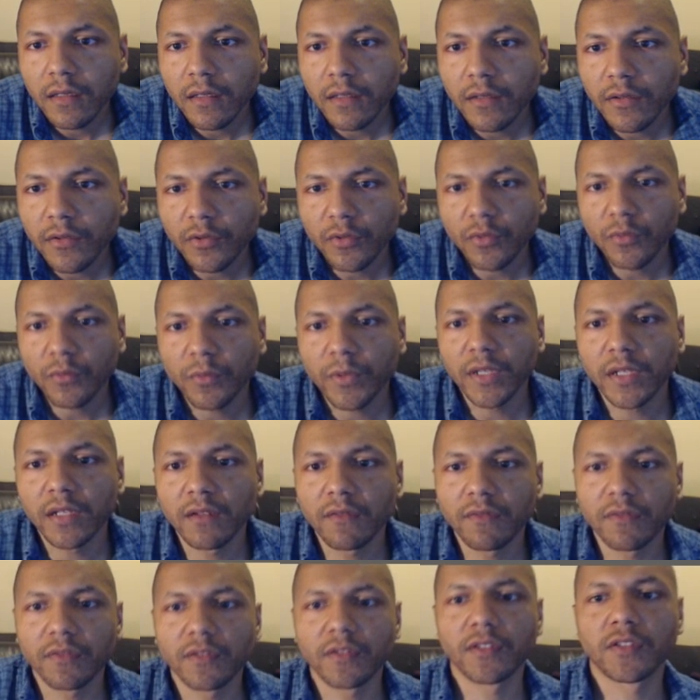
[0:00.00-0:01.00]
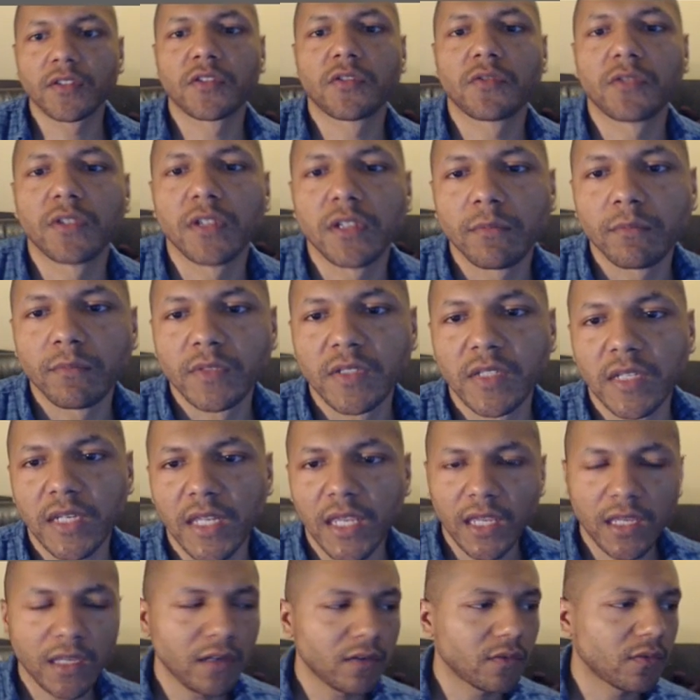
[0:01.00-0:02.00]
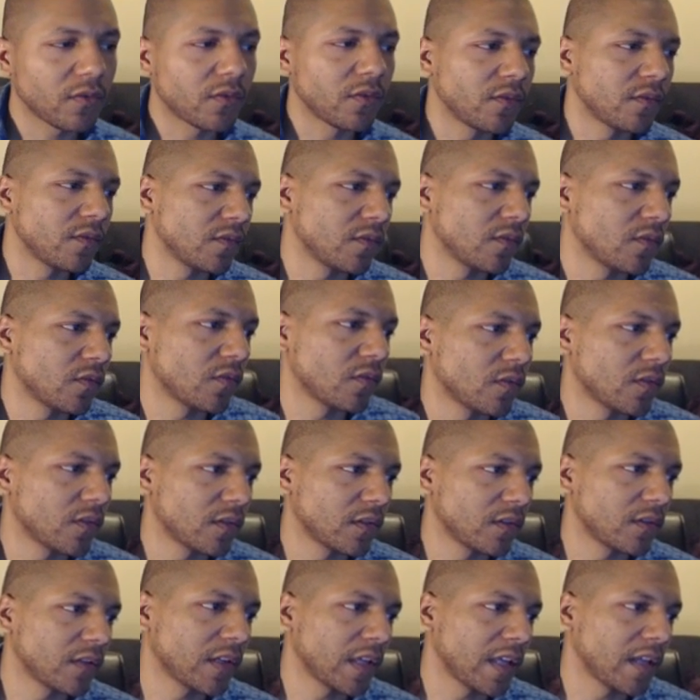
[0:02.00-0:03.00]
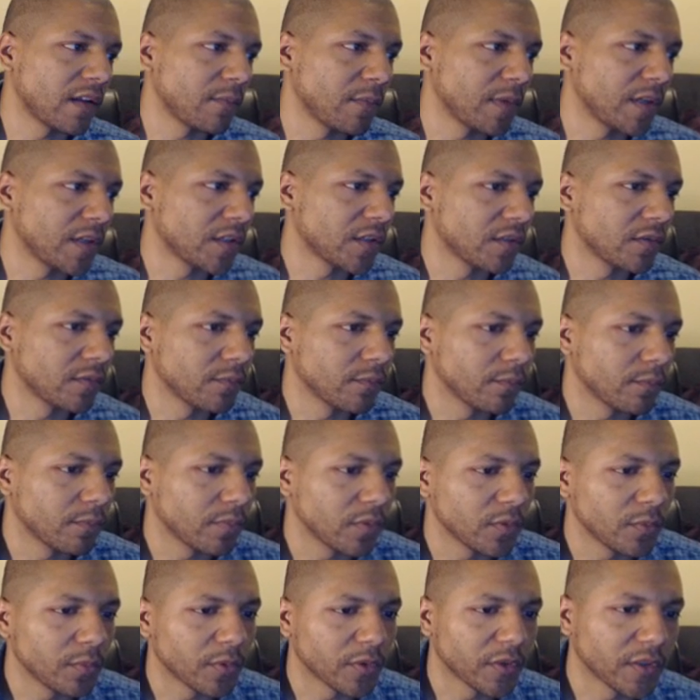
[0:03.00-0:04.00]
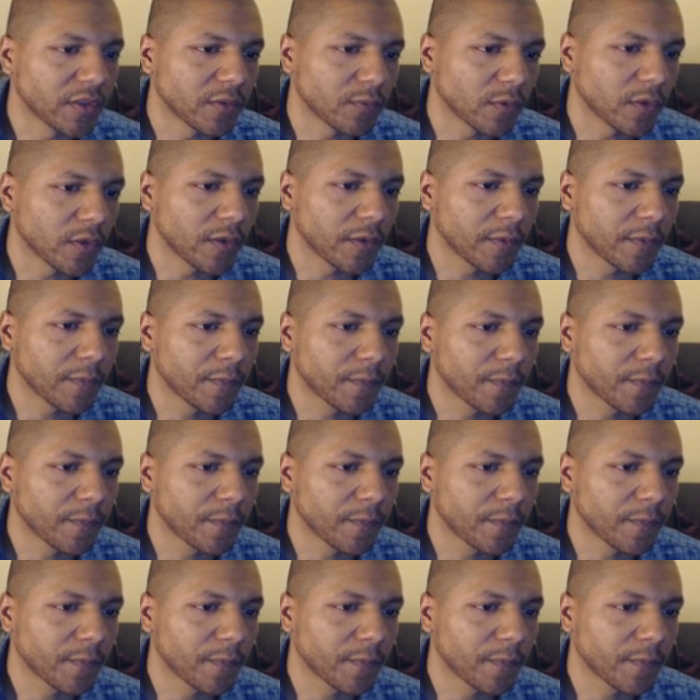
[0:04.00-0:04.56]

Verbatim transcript: You're waiting for the stream today or or animation blueprint one.